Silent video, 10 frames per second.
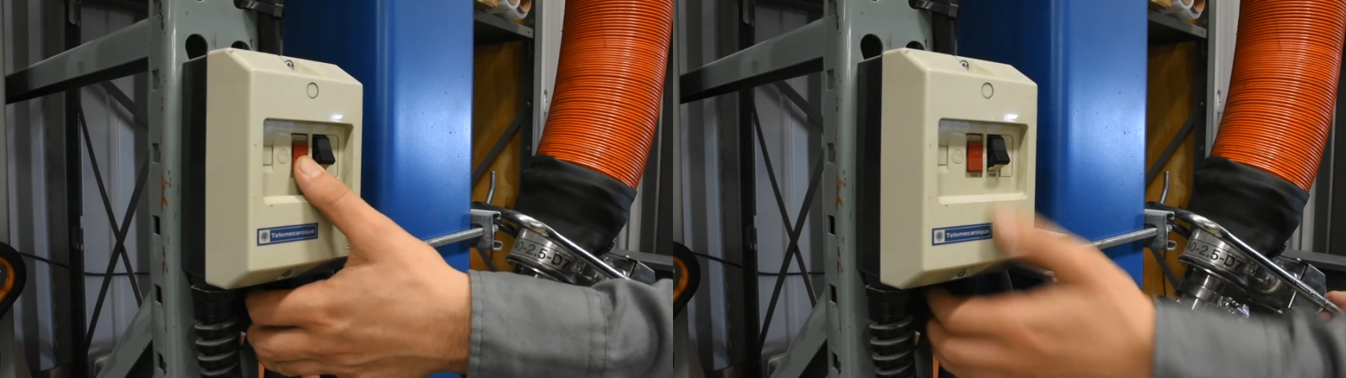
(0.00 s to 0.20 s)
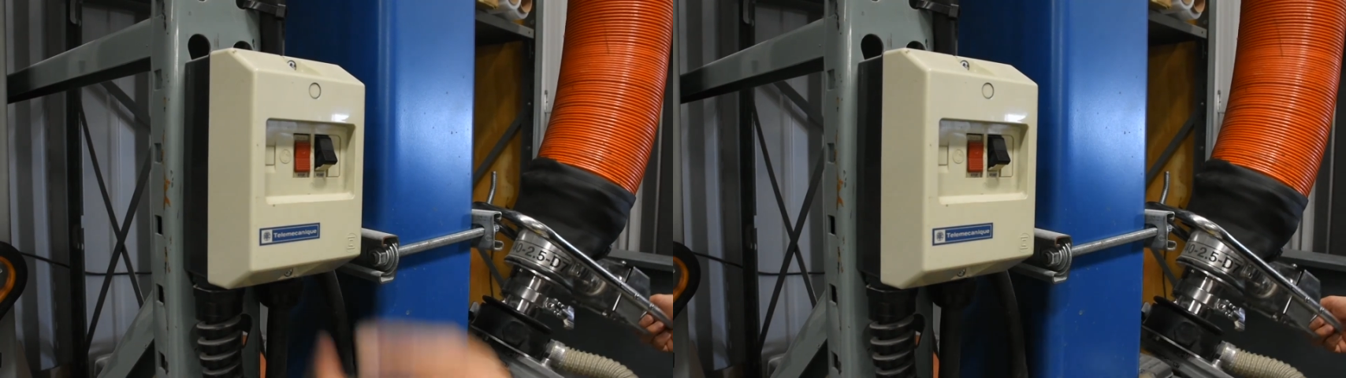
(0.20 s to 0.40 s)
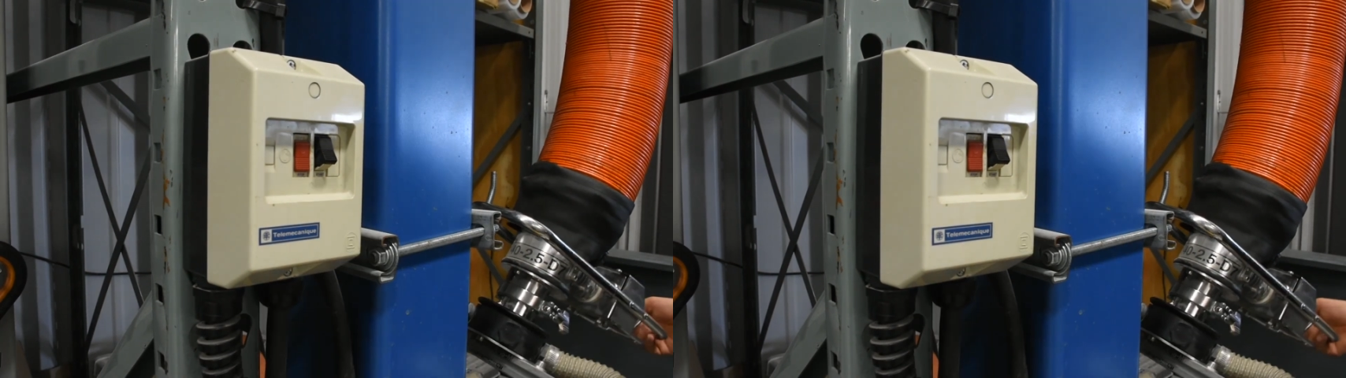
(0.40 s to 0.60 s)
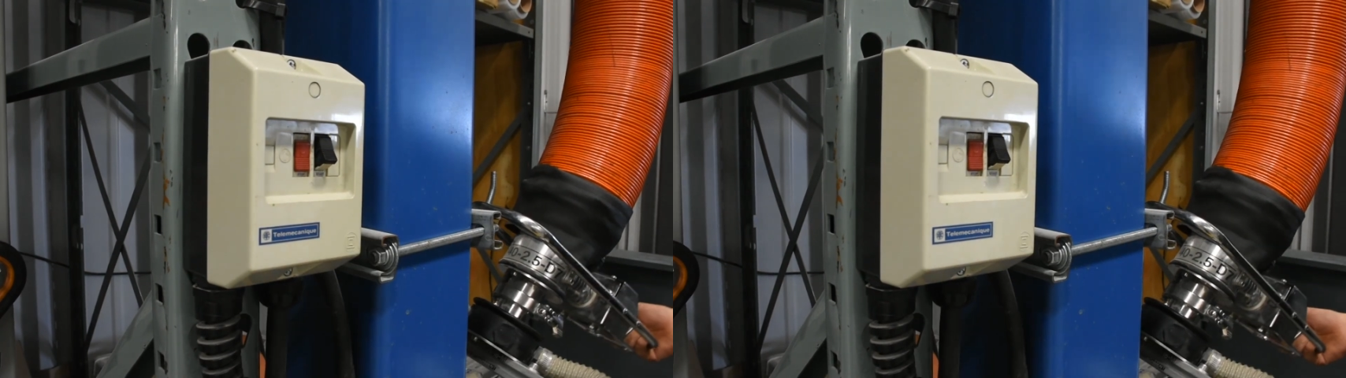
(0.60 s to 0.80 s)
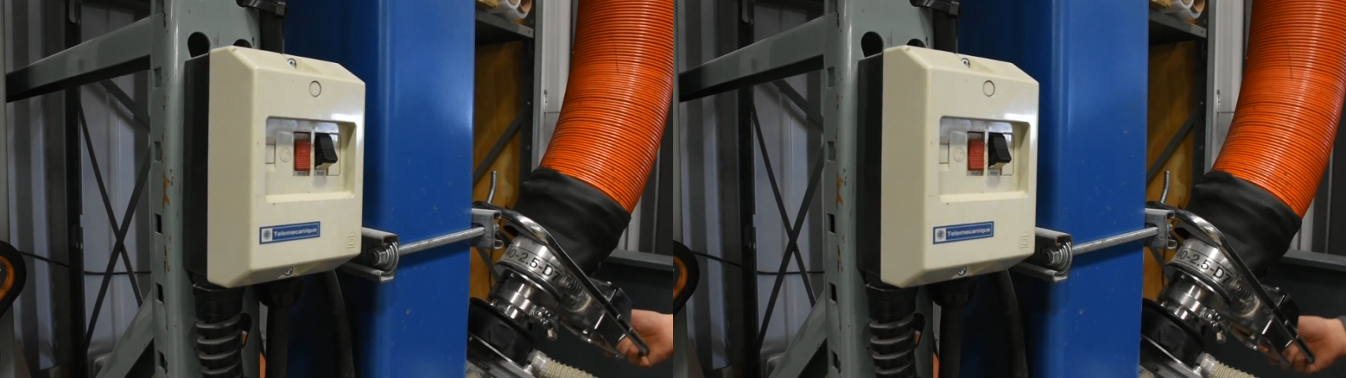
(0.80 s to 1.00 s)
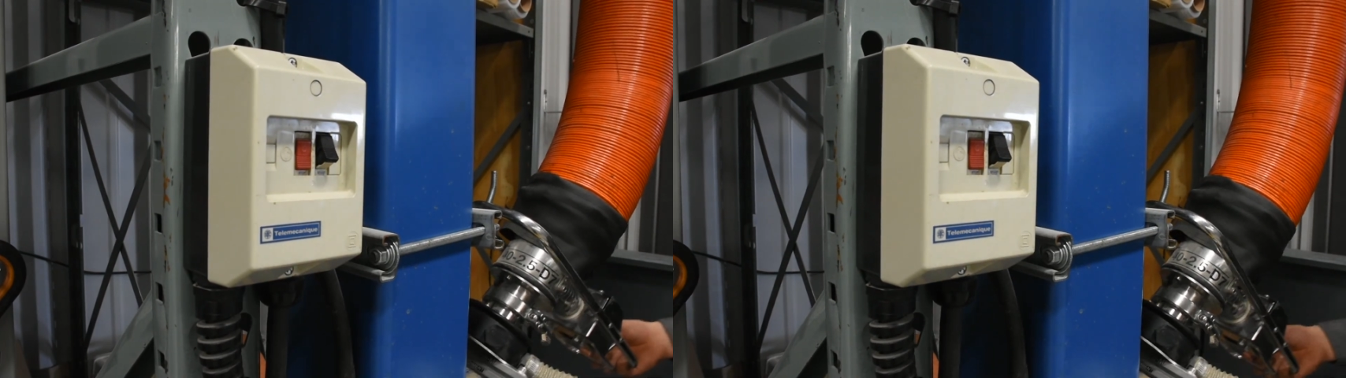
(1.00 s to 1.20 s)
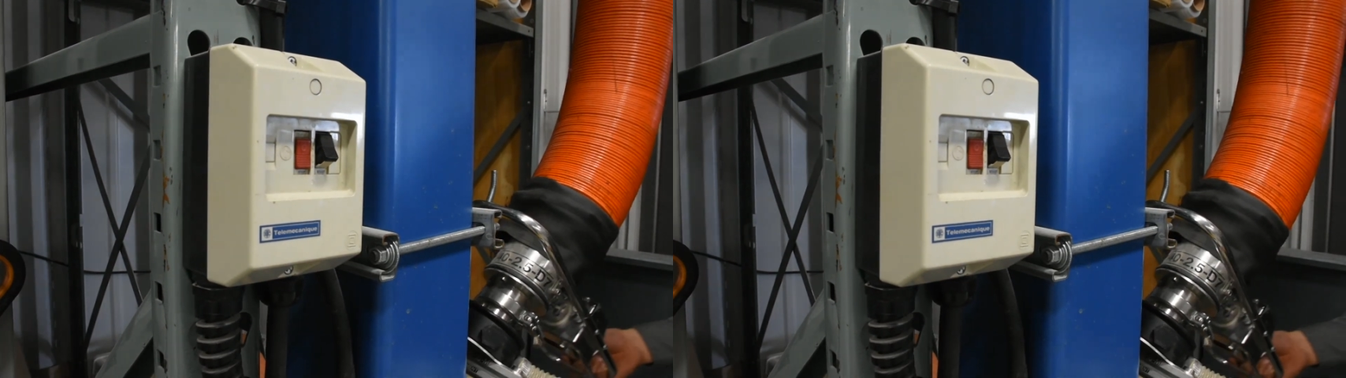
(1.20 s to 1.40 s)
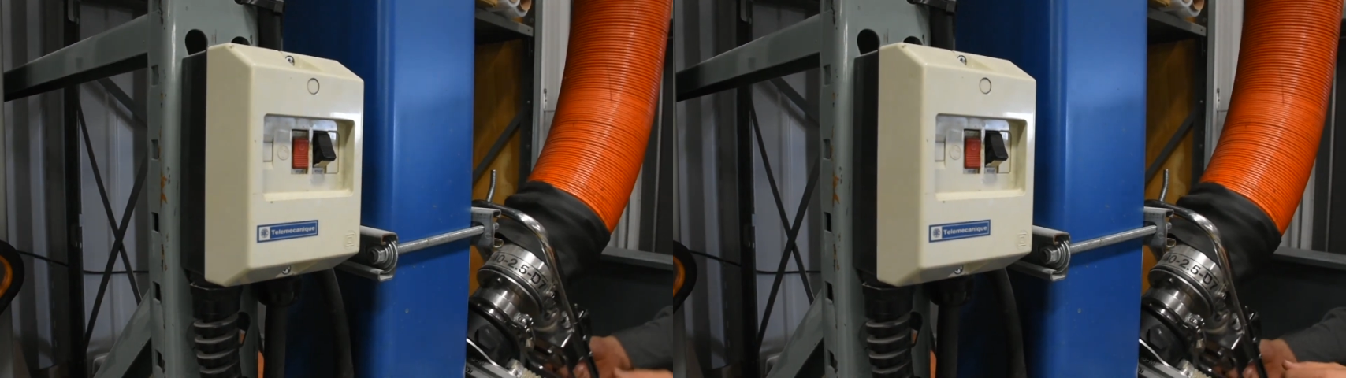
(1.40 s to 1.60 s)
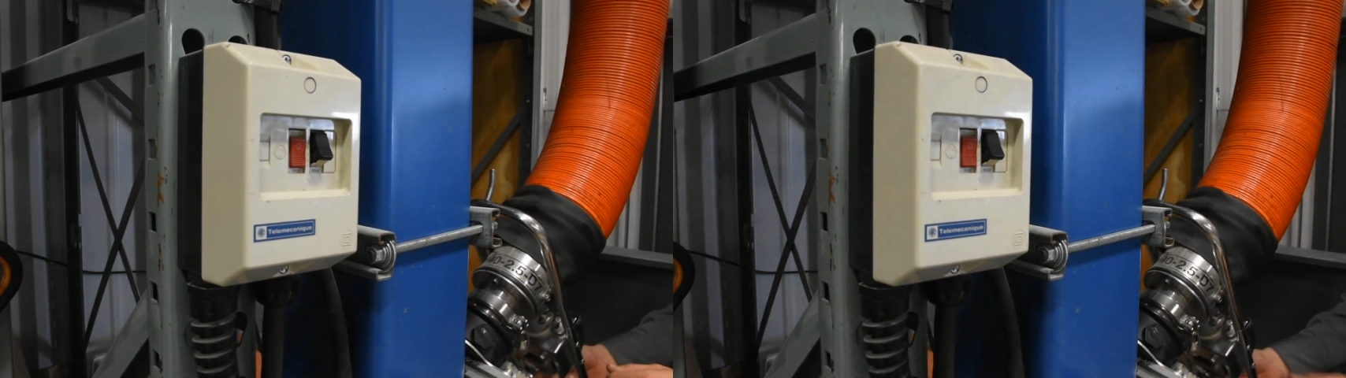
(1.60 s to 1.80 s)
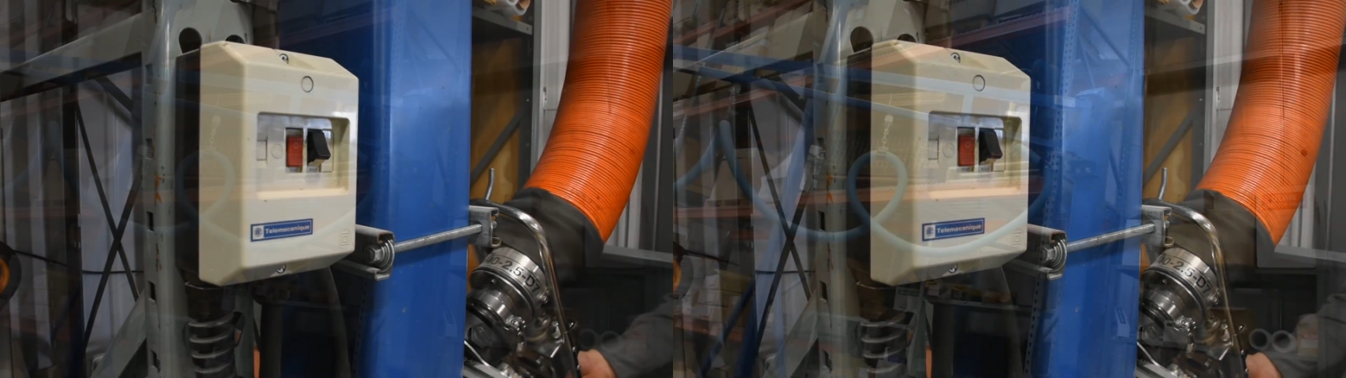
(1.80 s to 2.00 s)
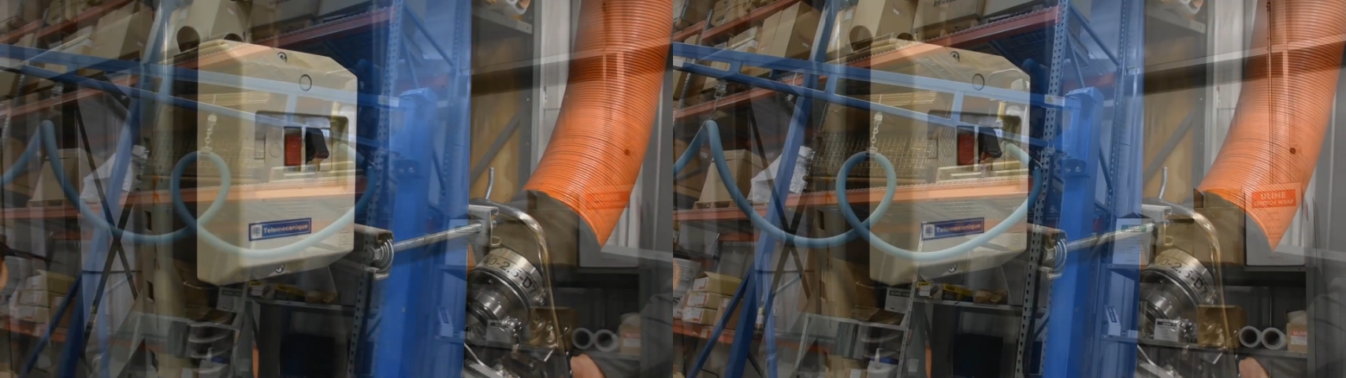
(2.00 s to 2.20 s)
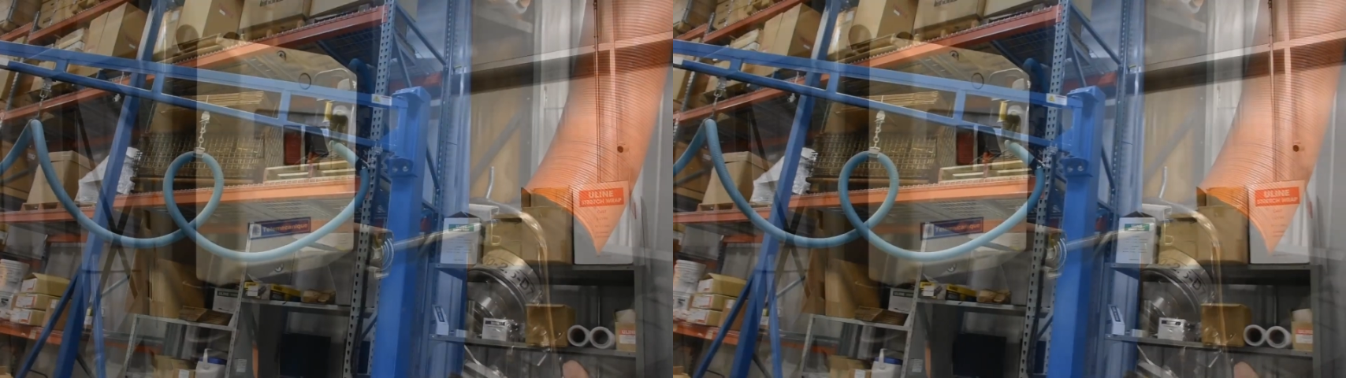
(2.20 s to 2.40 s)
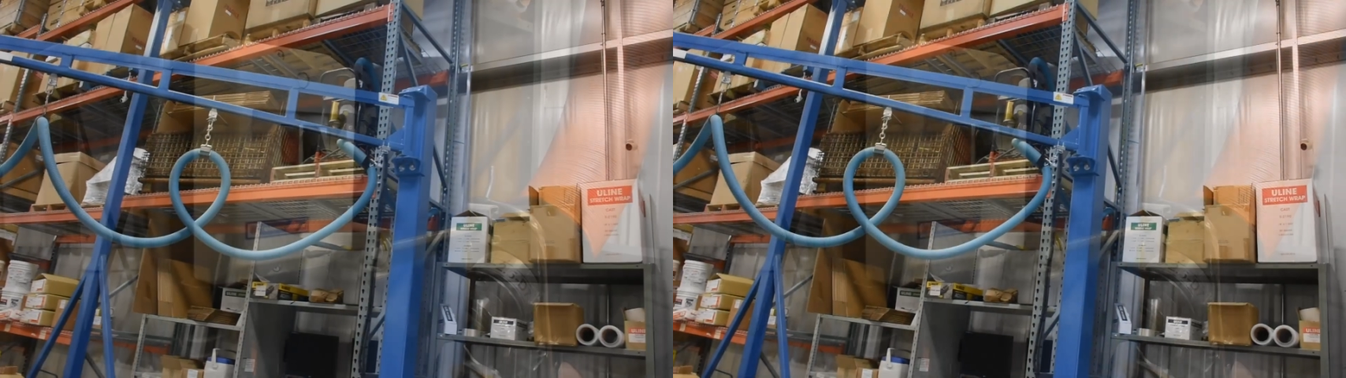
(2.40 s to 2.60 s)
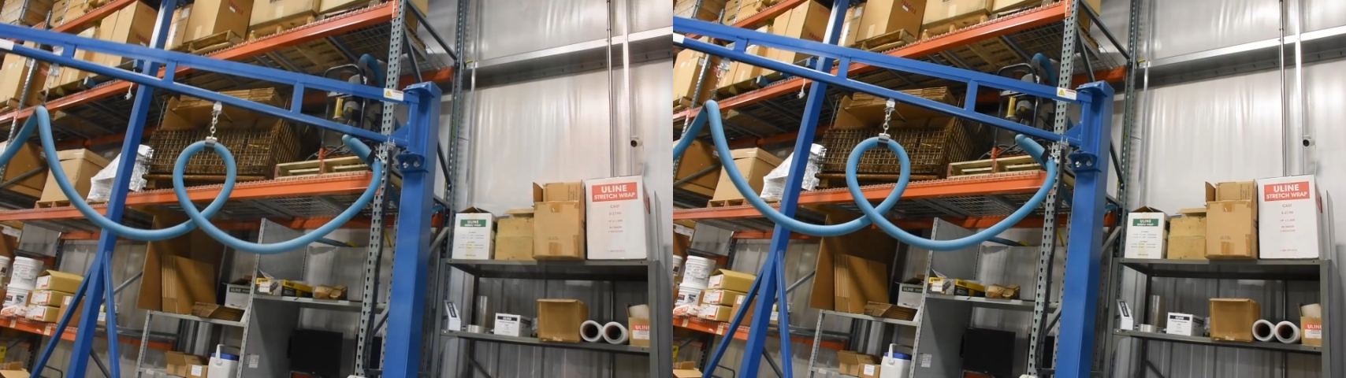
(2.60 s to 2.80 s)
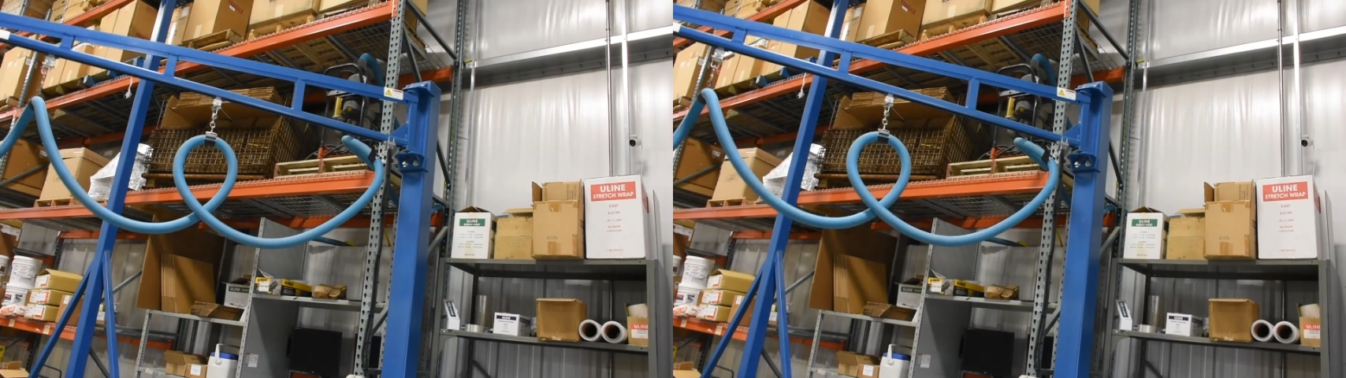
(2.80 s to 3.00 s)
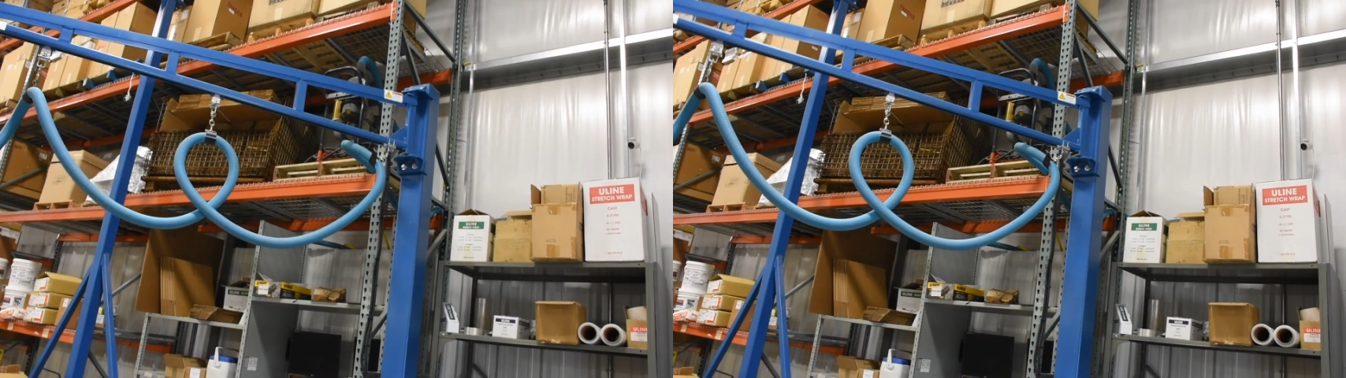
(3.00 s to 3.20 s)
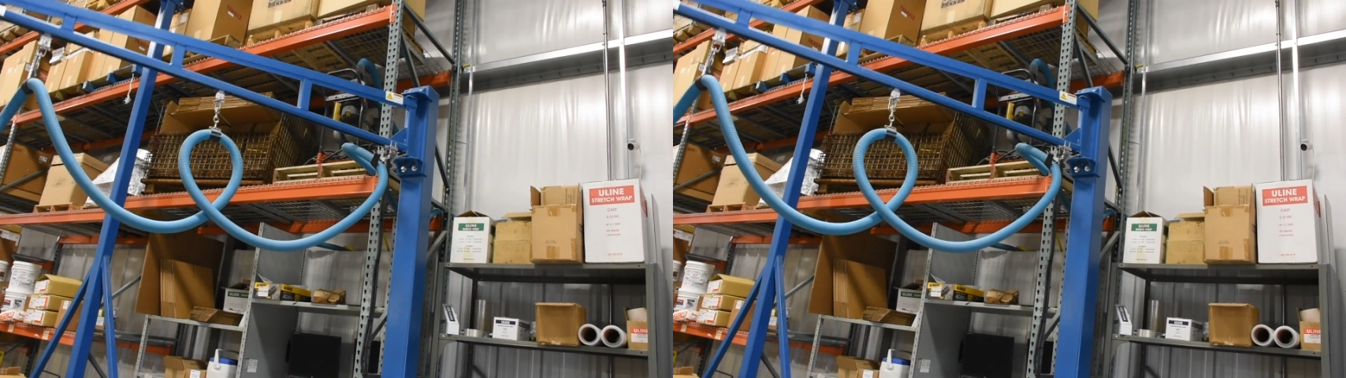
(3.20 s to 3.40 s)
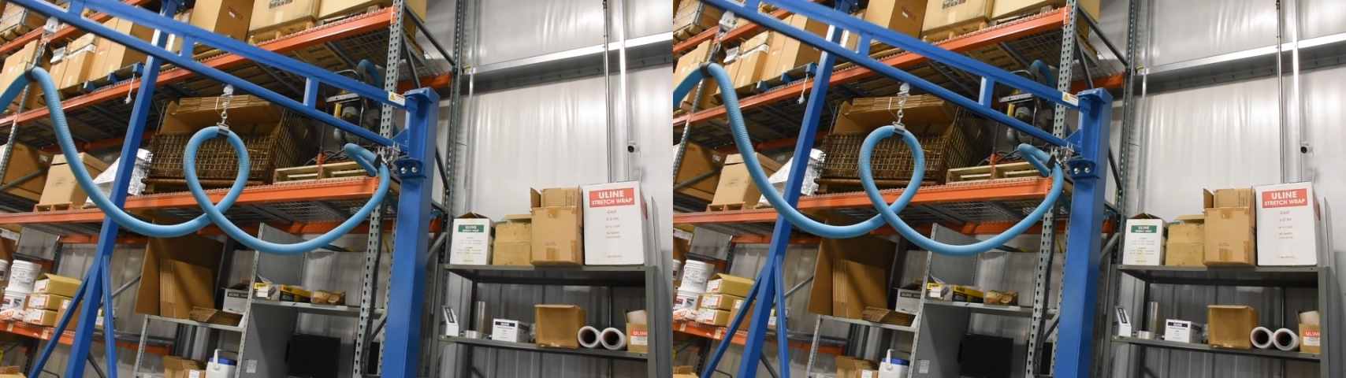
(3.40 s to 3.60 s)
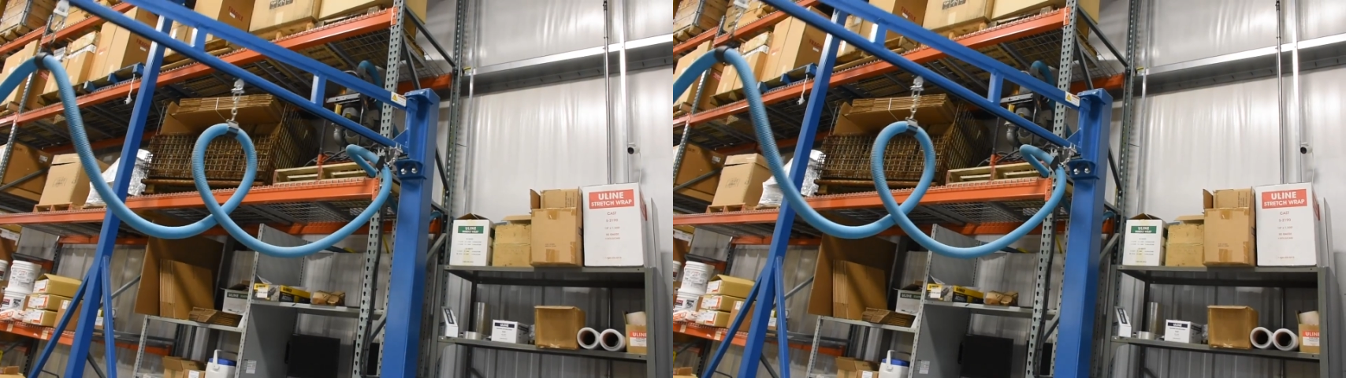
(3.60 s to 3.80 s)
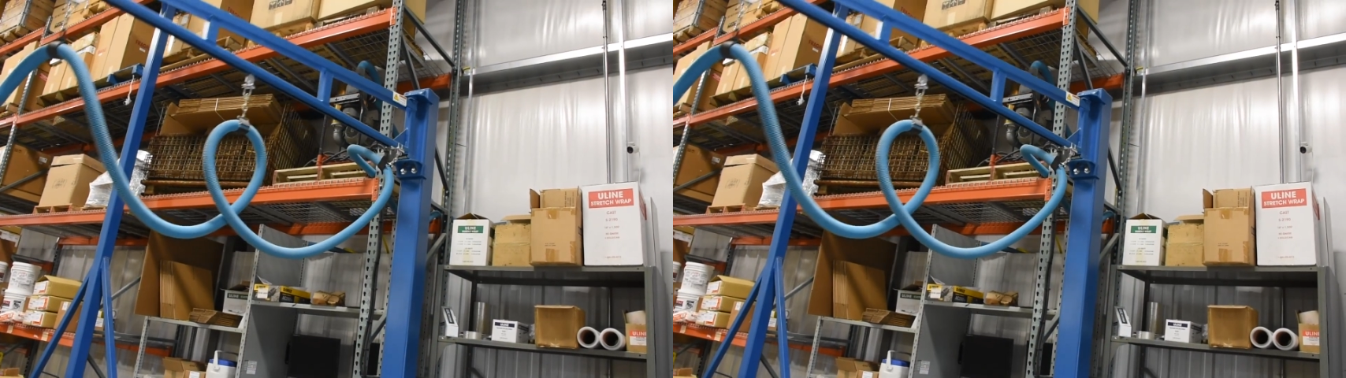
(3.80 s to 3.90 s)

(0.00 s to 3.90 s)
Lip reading: No face is visible, so there are no lips to read.